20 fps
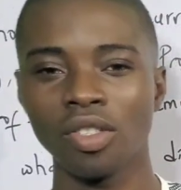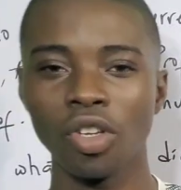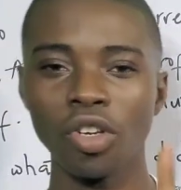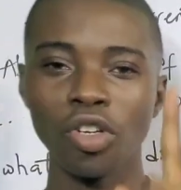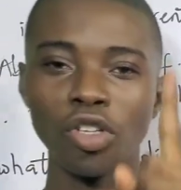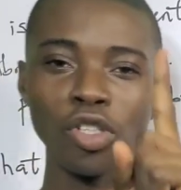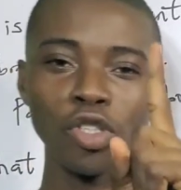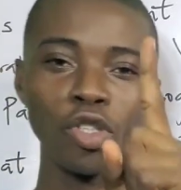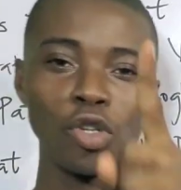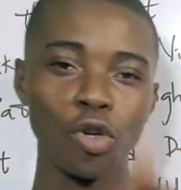
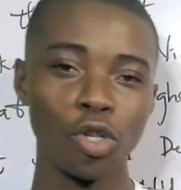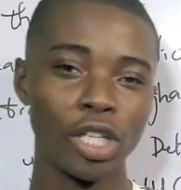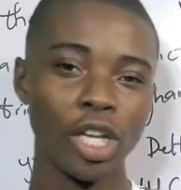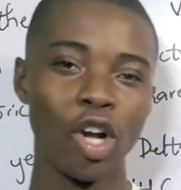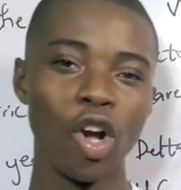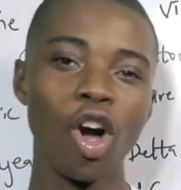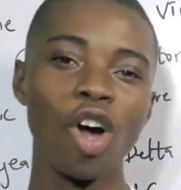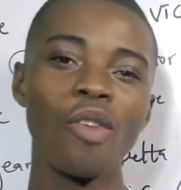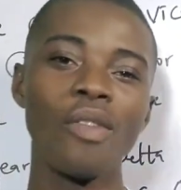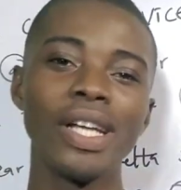Do you know the
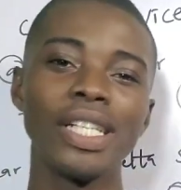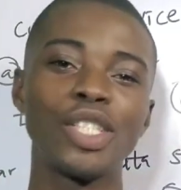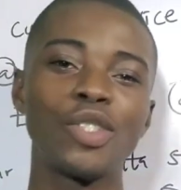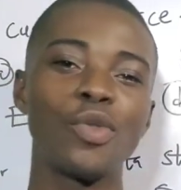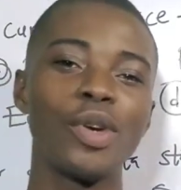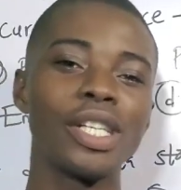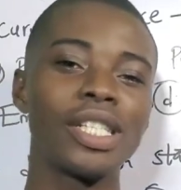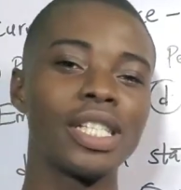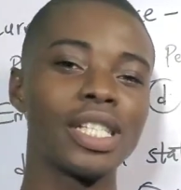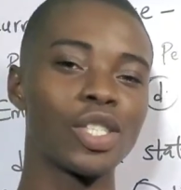current
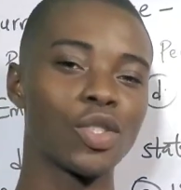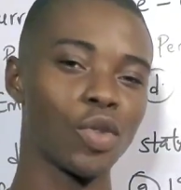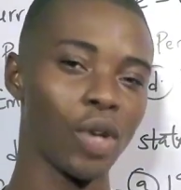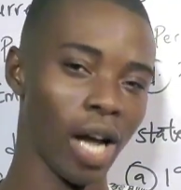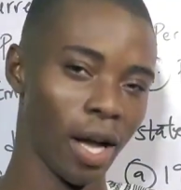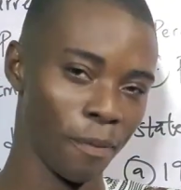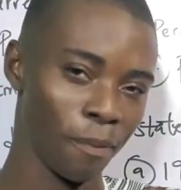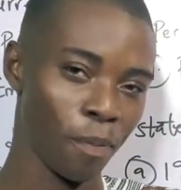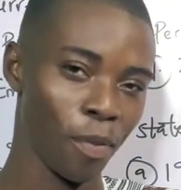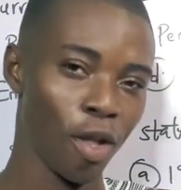
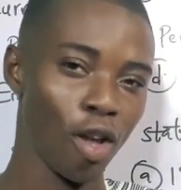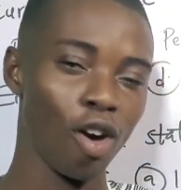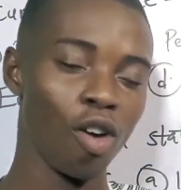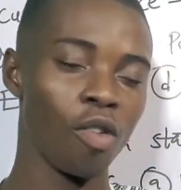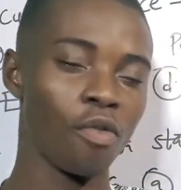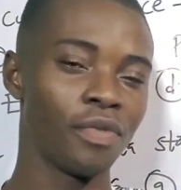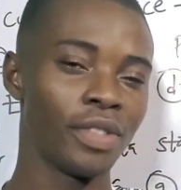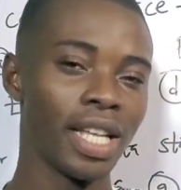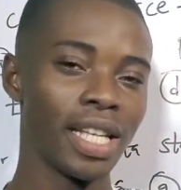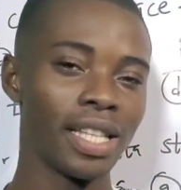Registrar
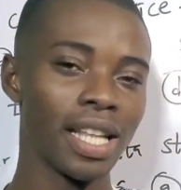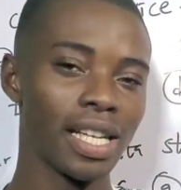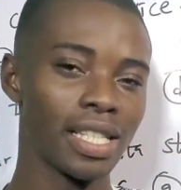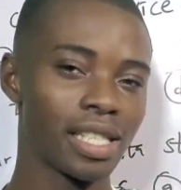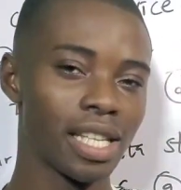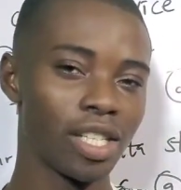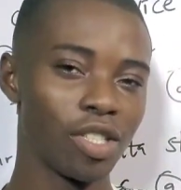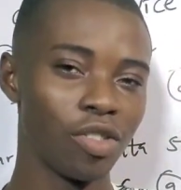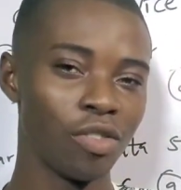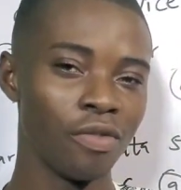of Delta
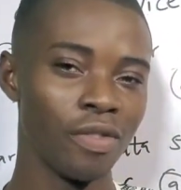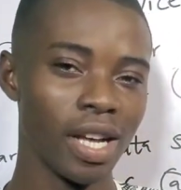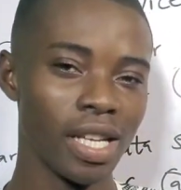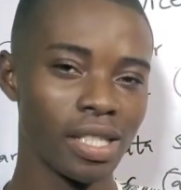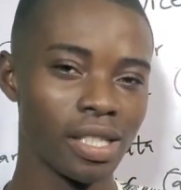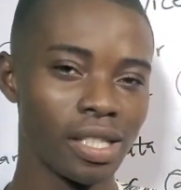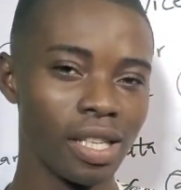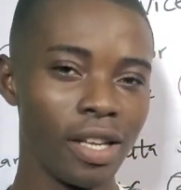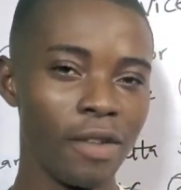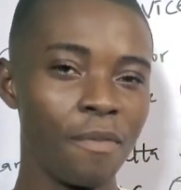State
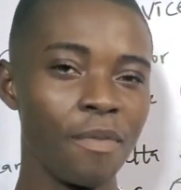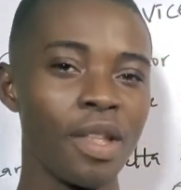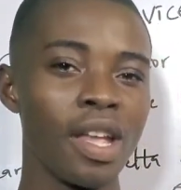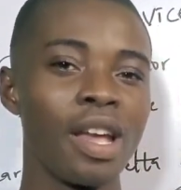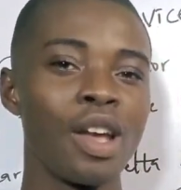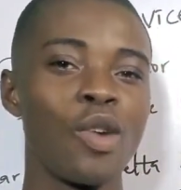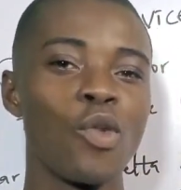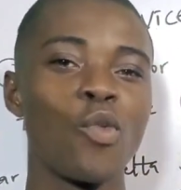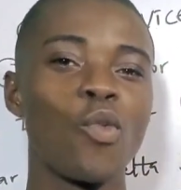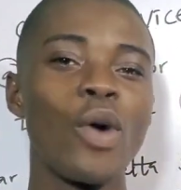University?
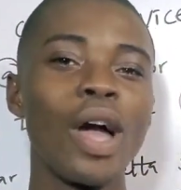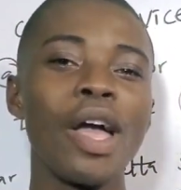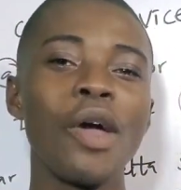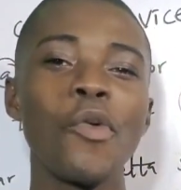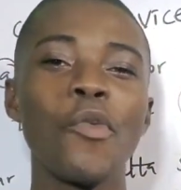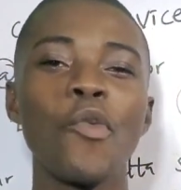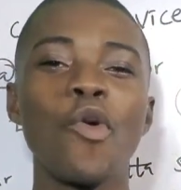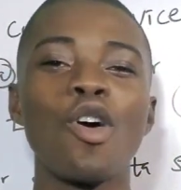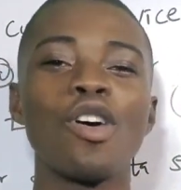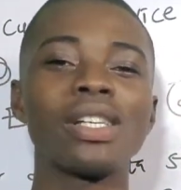
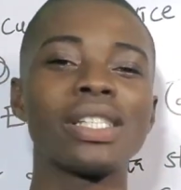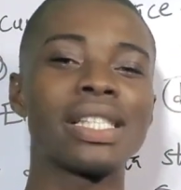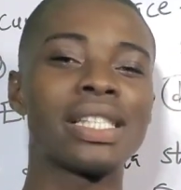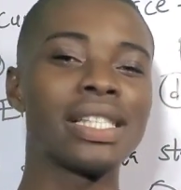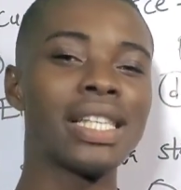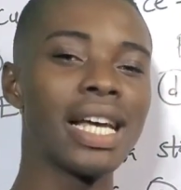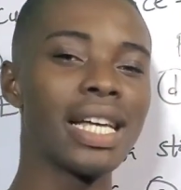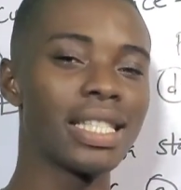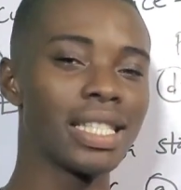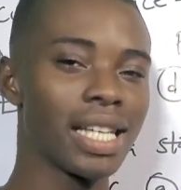When was
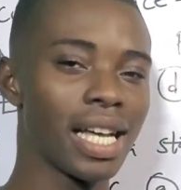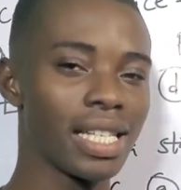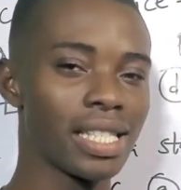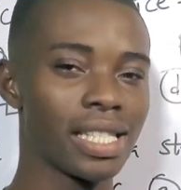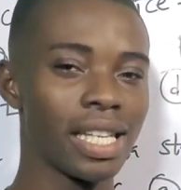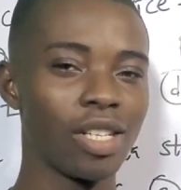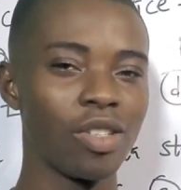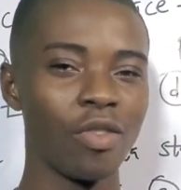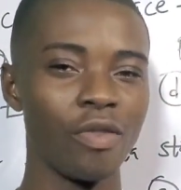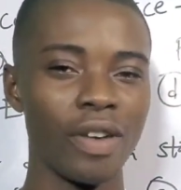Delta
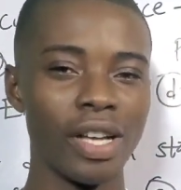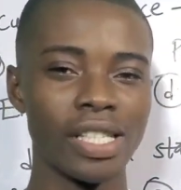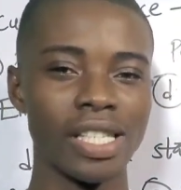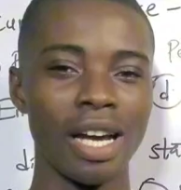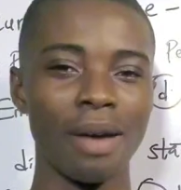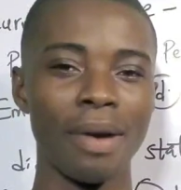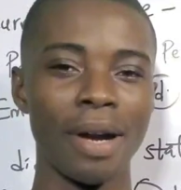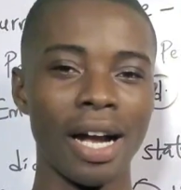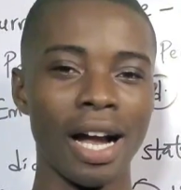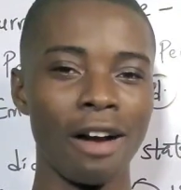State
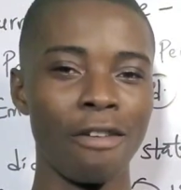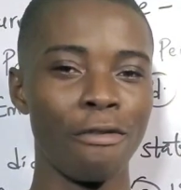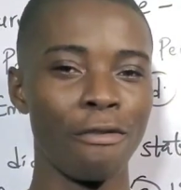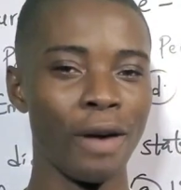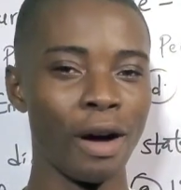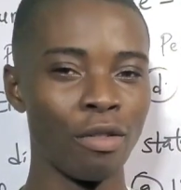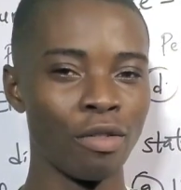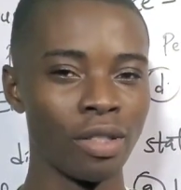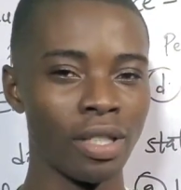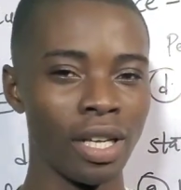University Abraka
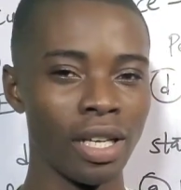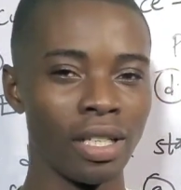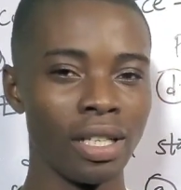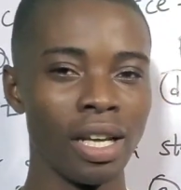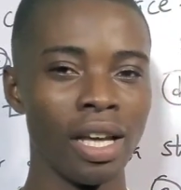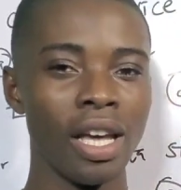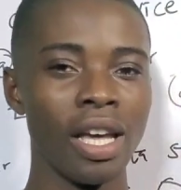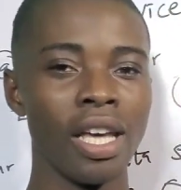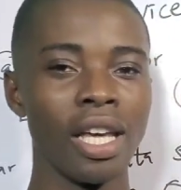founded?